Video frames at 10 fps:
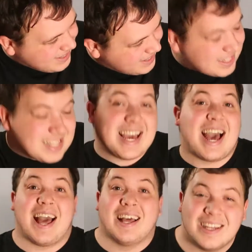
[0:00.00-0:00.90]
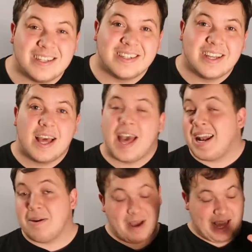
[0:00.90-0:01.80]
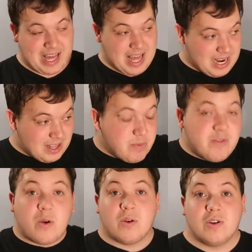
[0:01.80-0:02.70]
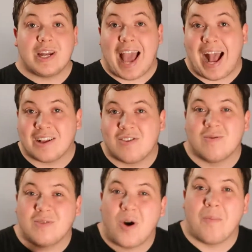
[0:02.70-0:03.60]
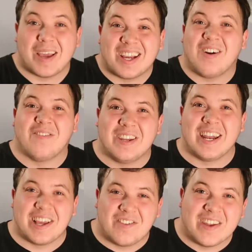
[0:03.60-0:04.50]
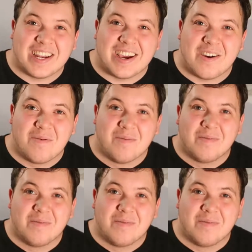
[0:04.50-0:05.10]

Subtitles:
Yeah. Anyway, let's move on to the actual topic of today's video.